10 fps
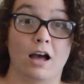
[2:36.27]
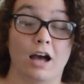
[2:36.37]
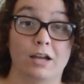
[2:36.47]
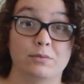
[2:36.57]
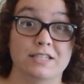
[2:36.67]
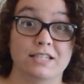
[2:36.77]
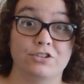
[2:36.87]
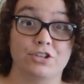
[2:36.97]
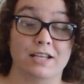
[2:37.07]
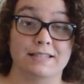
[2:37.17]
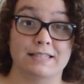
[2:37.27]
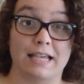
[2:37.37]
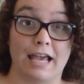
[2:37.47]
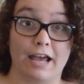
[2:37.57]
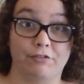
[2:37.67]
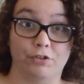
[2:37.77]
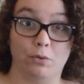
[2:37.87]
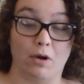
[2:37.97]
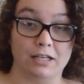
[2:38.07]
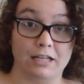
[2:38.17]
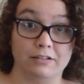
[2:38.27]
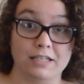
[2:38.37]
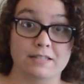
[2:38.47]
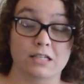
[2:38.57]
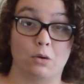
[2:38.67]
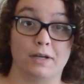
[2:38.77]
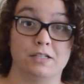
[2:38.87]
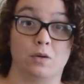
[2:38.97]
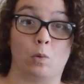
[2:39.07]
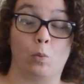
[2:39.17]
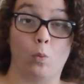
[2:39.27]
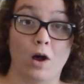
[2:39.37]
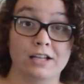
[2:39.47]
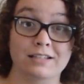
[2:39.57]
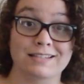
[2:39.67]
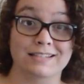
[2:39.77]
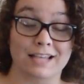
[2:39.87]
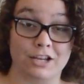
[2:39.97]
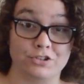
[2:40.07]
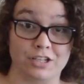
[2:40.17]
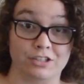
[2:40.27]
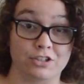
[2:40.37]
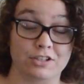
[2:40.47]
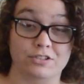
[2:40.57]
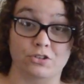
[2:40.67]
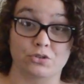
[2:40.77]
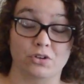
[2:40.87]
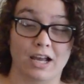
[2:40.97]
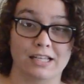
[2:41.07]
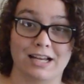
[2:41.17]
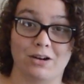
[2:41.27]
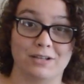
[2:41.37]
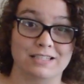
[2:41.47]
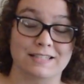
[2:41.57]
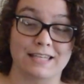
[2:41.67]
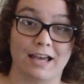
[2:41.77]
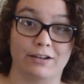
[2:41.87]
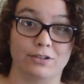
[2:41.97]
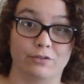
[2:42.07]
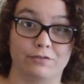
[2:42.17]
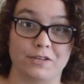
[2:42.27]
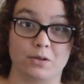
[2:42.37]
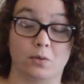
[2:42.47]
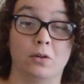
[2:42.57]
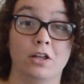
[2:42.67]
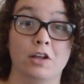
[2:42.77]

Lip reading: I would suggest to everyone at least going to 1 session just to try it out and see how you feel.